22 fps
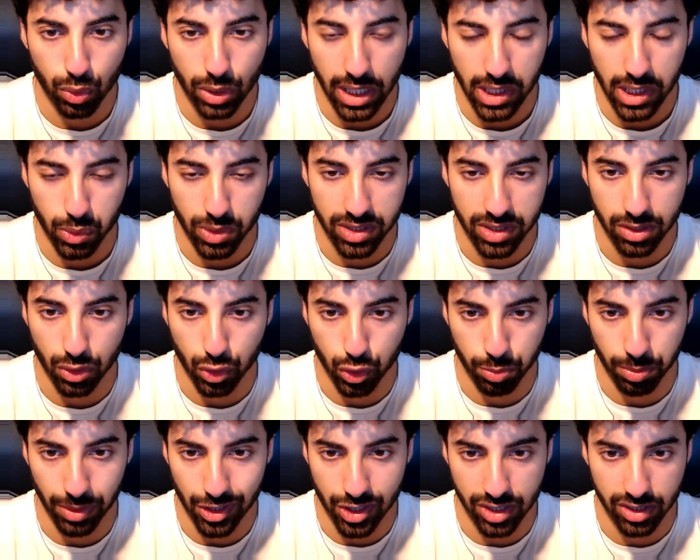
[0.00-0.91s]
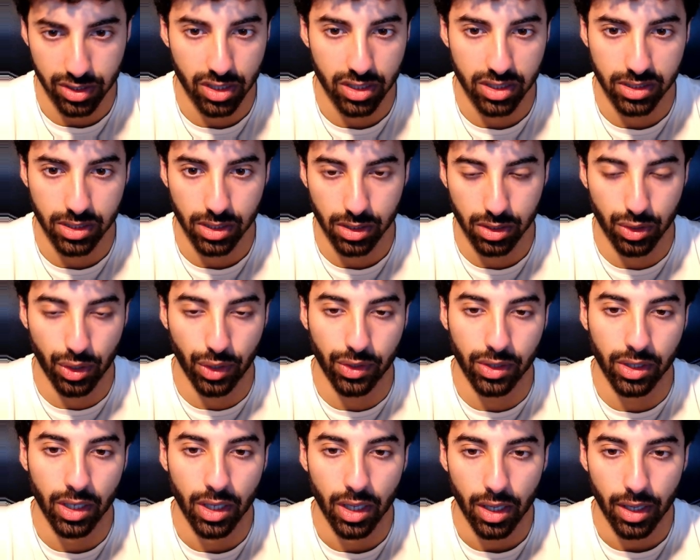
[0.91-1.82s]
that with sales pages since they're
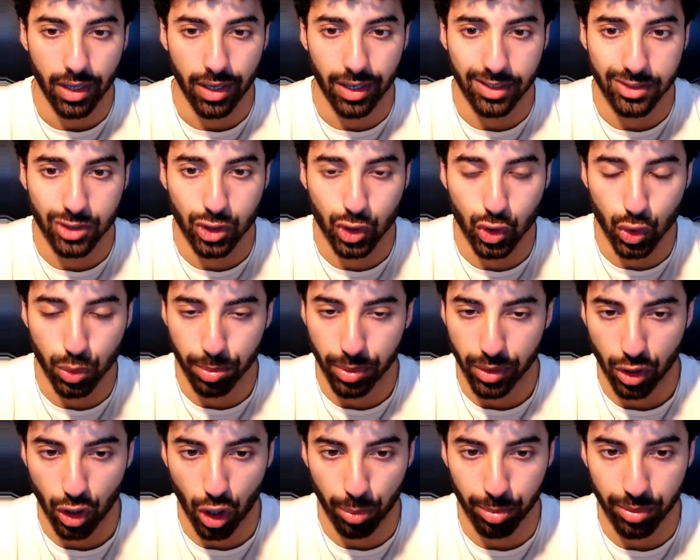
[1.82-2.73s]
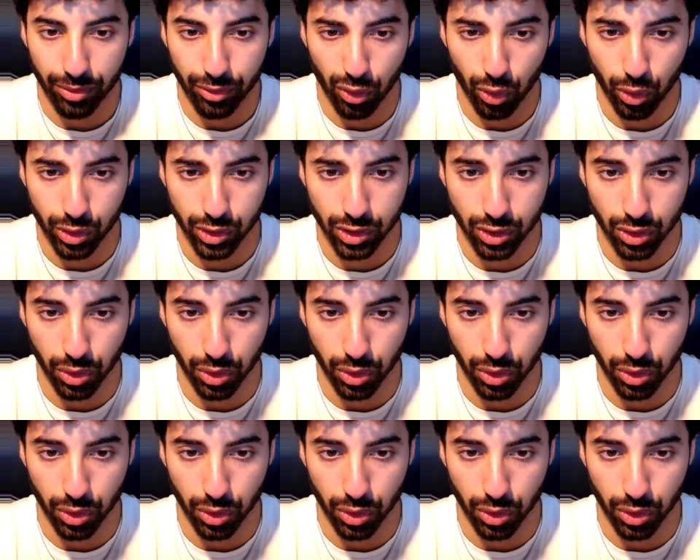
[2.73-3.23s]
not super copy focused.